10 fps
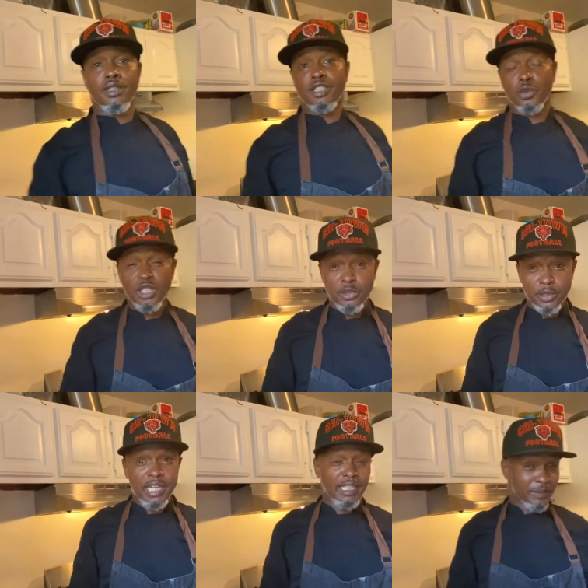Sweet,
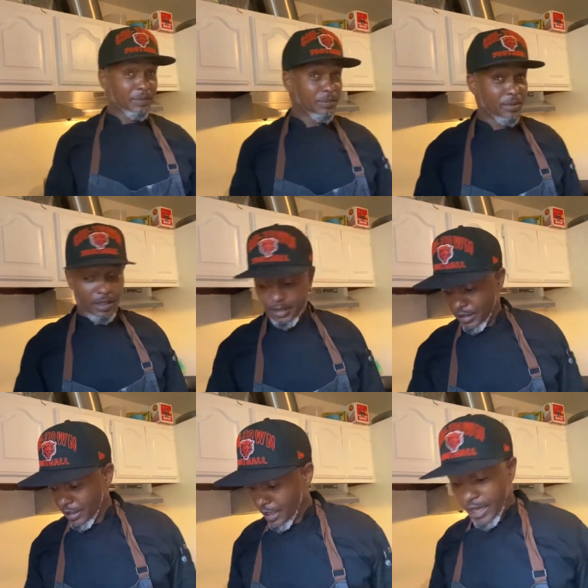right?
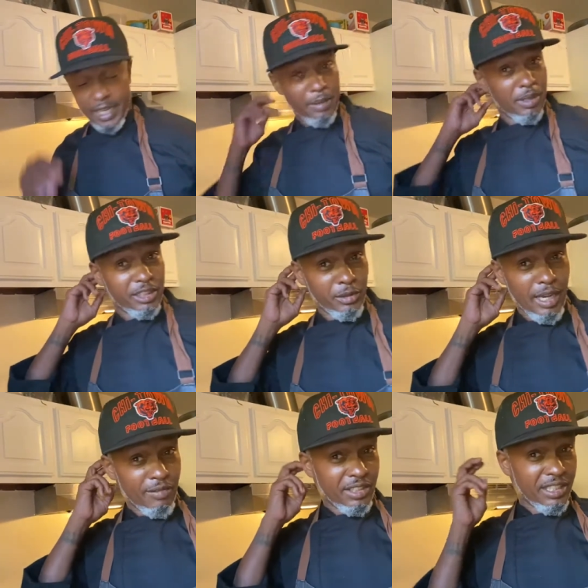Hey, but you
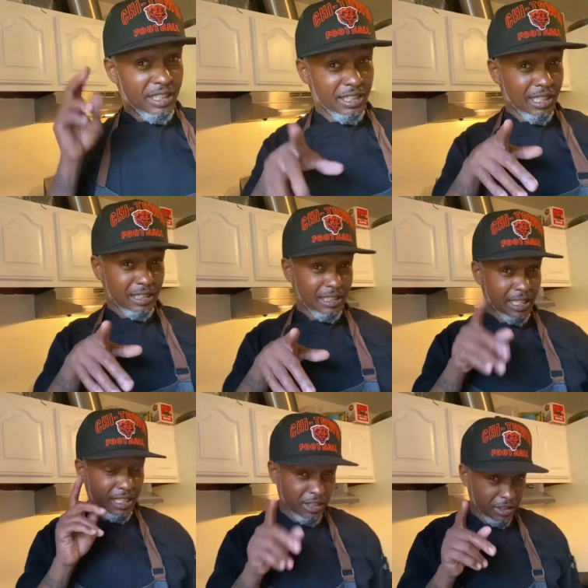haven't seen nothing
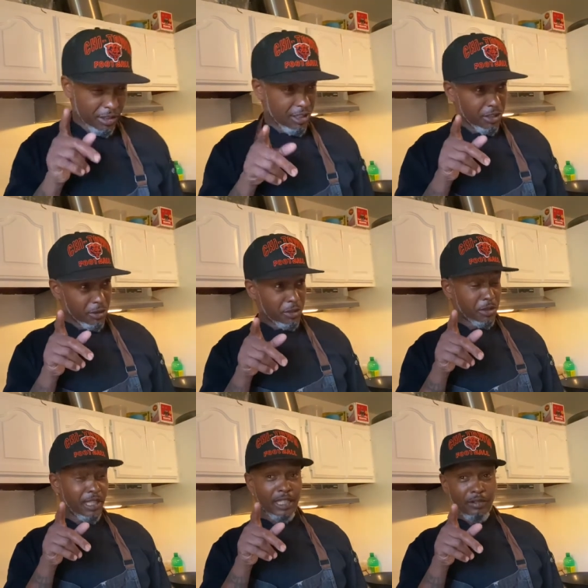yet. Here's the little
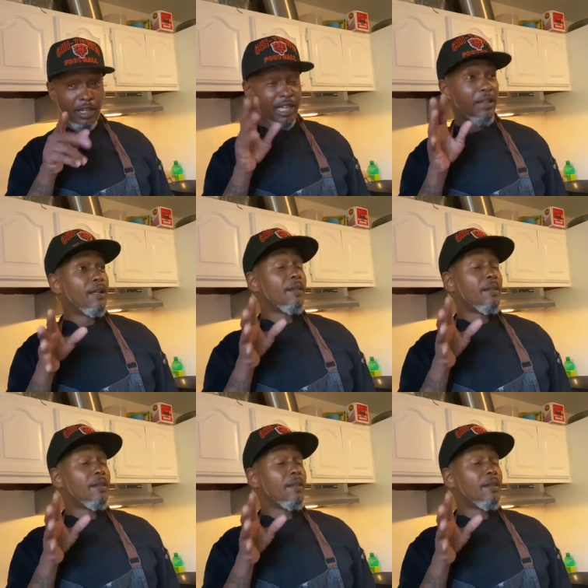trick, right?